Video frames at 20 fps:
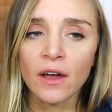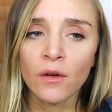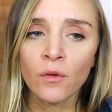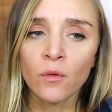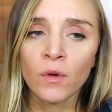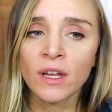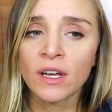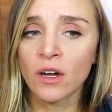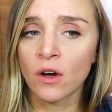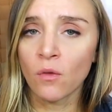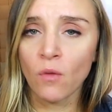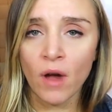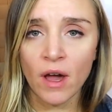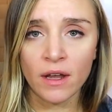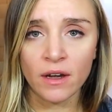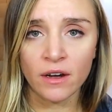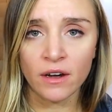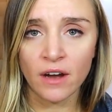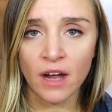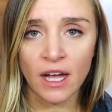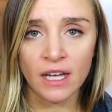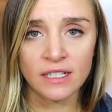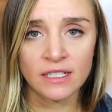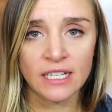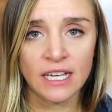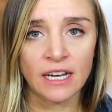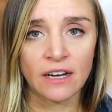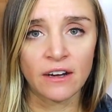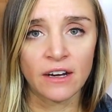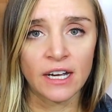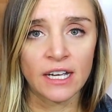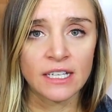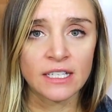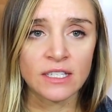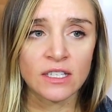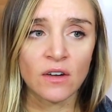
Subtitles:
we don't want her on dairy,